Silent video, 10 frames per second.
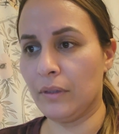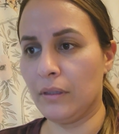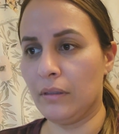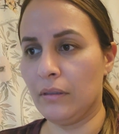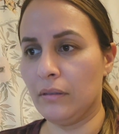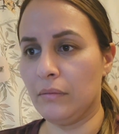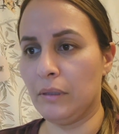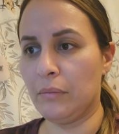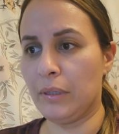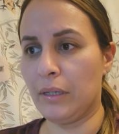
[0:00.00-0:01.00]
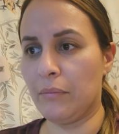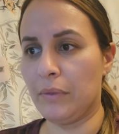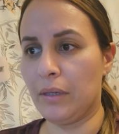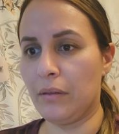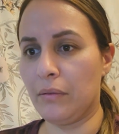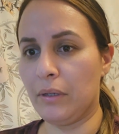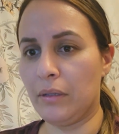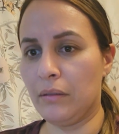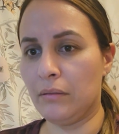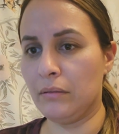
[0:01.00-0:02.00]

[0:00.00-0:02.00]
let me bring up the other one,